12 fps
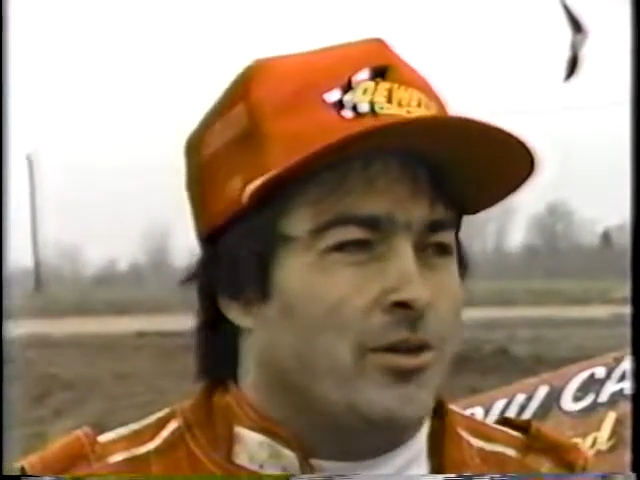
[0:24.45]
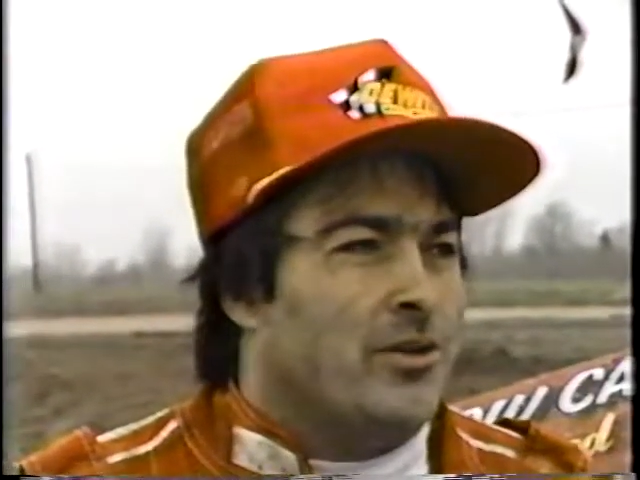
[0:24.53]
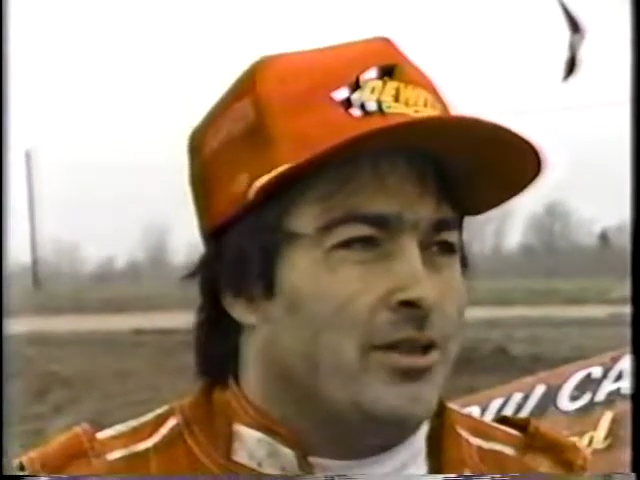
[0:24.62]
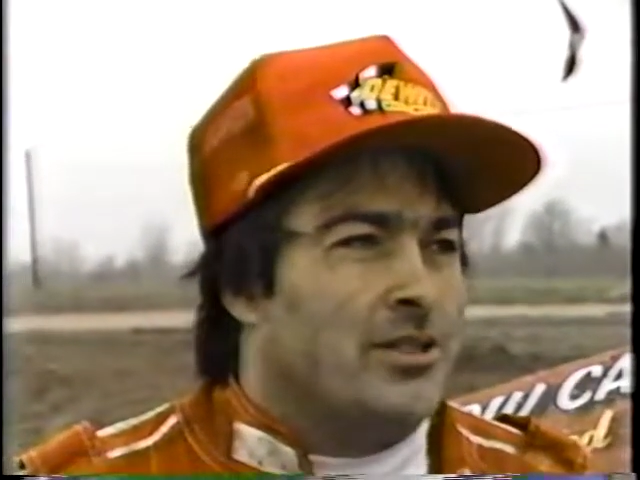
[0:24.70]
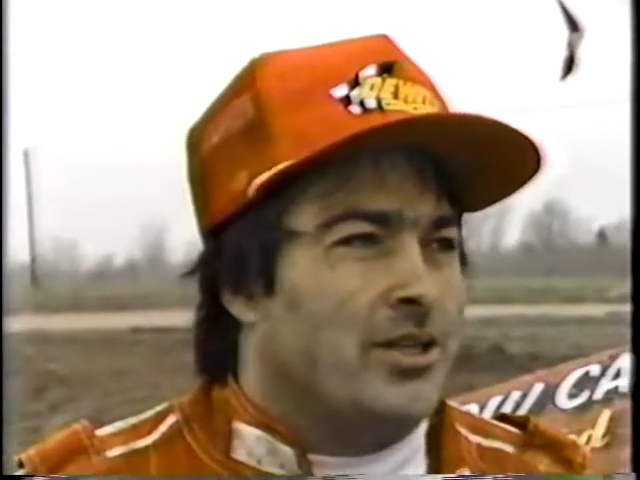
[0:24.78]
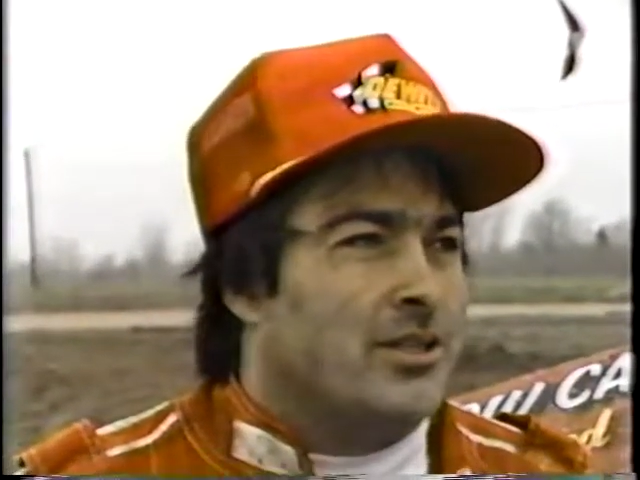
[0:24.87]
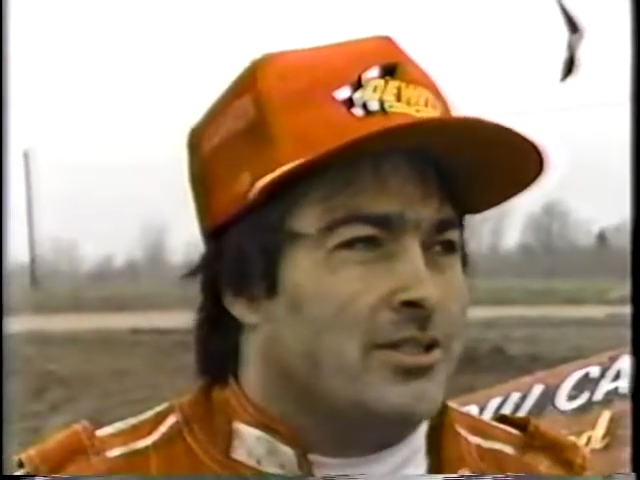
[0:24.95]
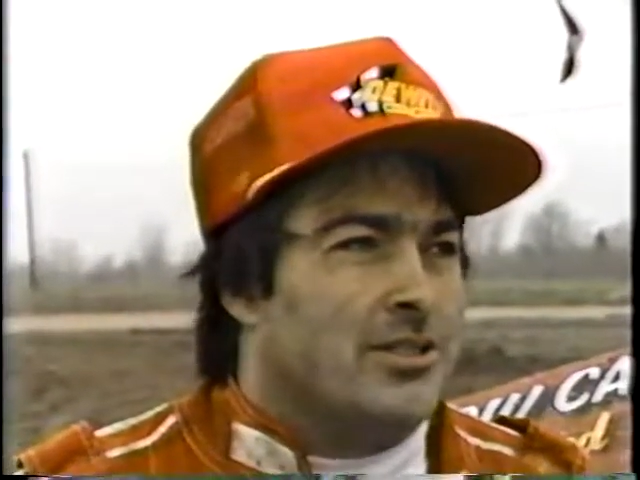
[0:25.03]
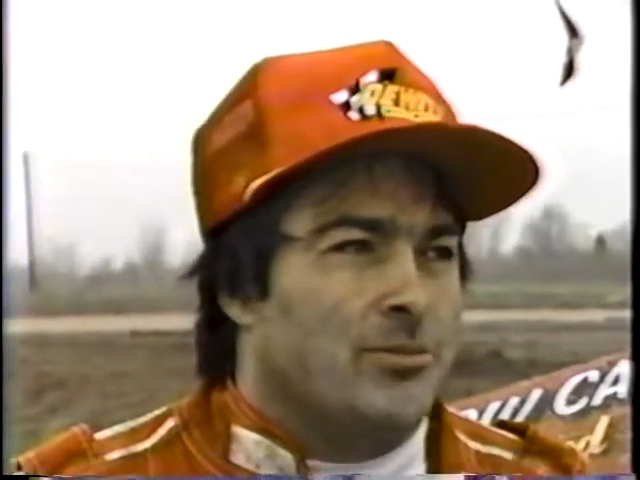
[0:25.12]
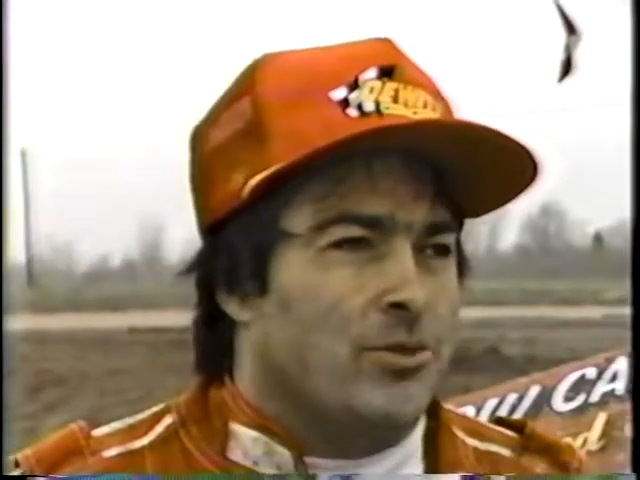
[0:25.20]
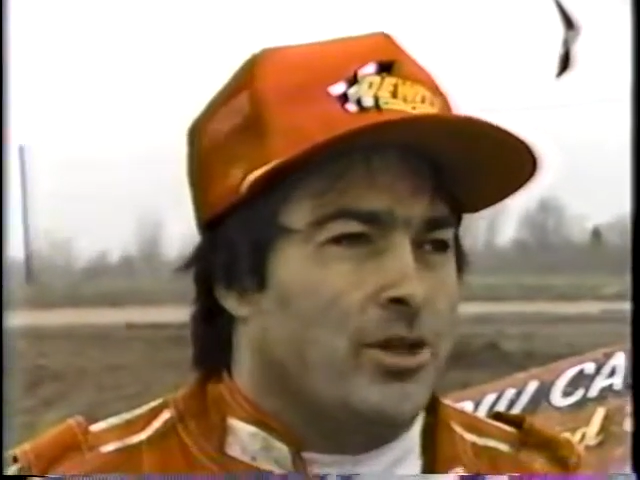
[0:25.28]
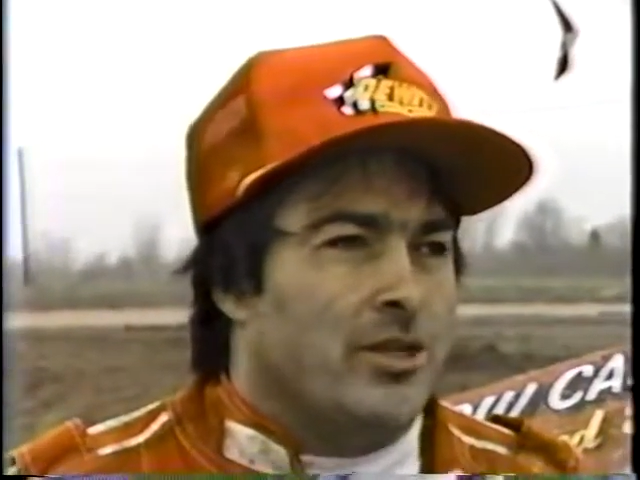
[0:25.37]
would have touched him
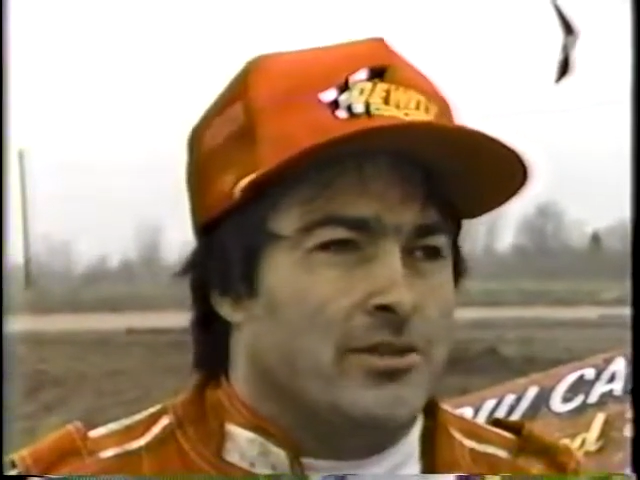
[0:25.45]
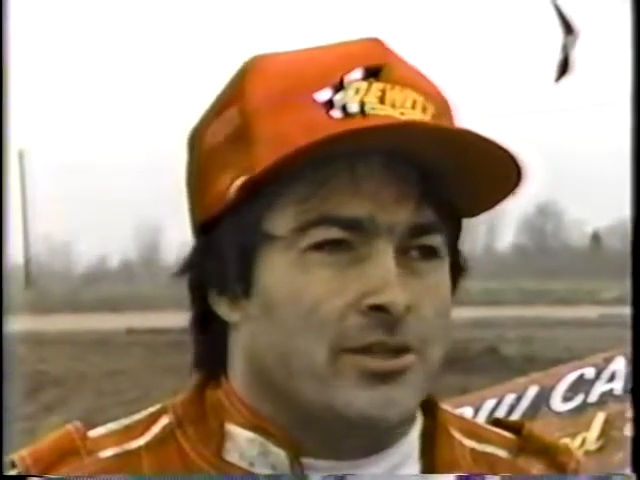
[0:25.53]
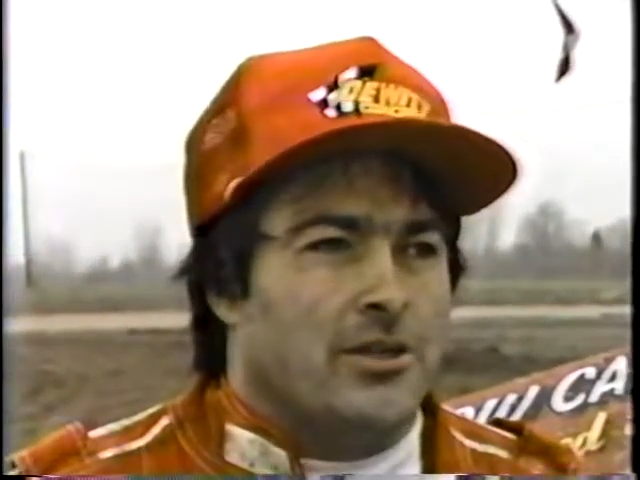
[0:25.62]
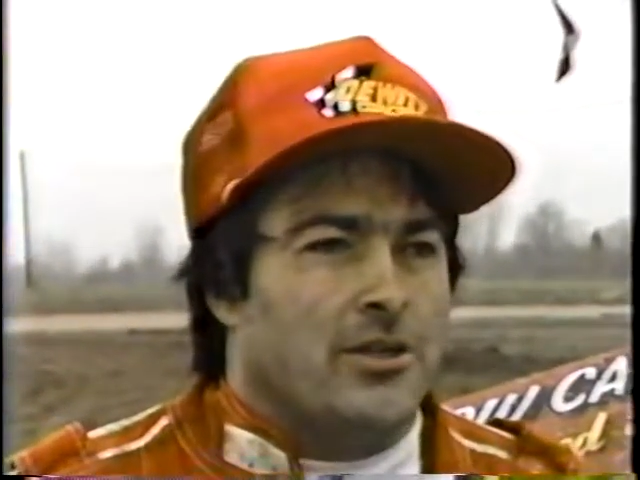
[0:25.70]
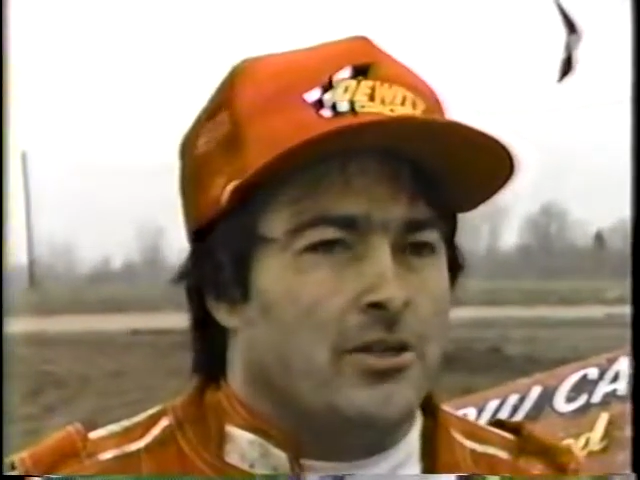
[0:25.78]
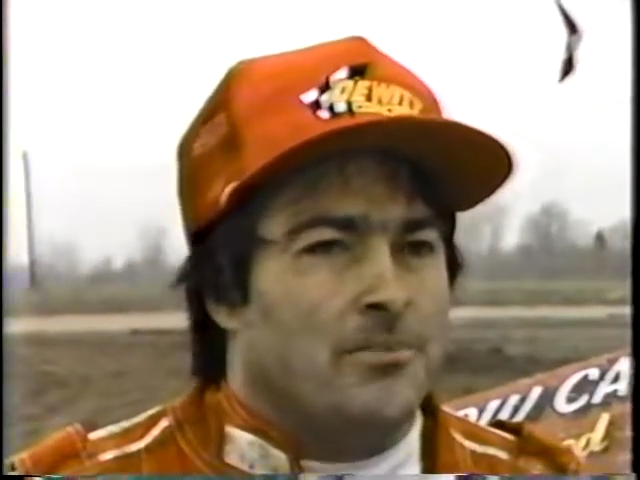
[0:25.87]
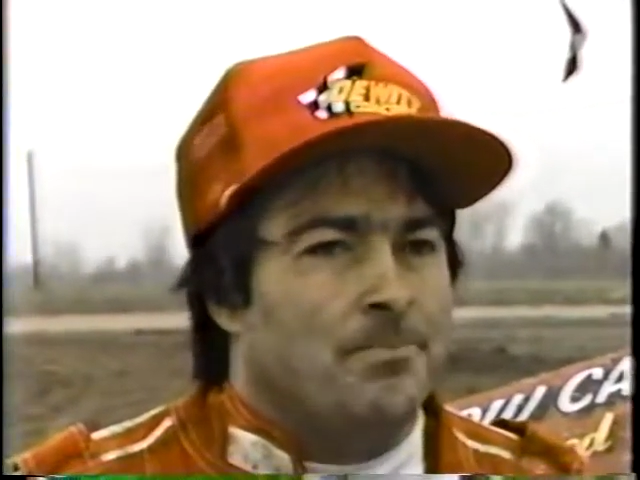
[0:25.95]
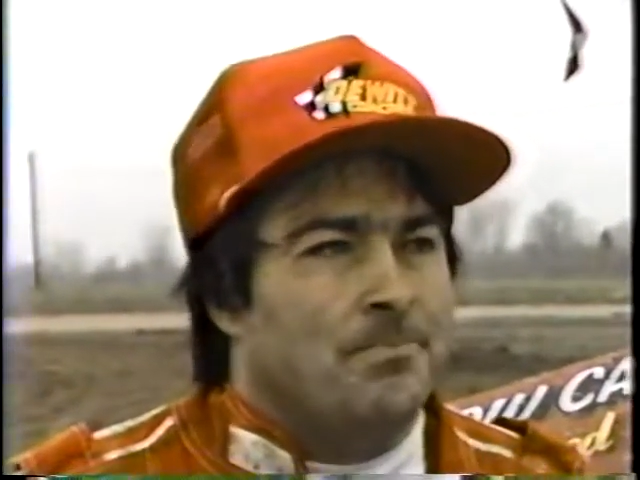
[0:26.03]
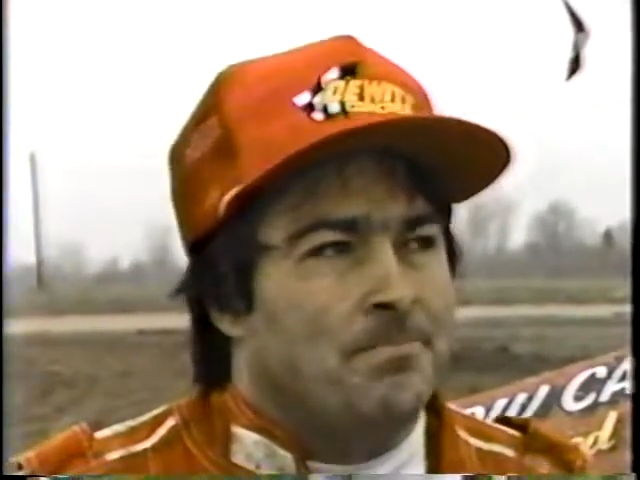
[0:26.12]
the way he was going.